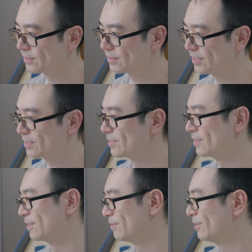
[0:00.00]
that's
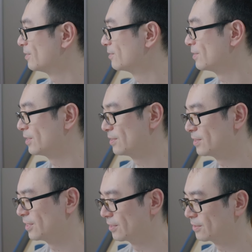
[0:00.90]
easy, right? So that's a
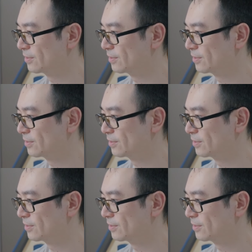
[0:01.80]
link.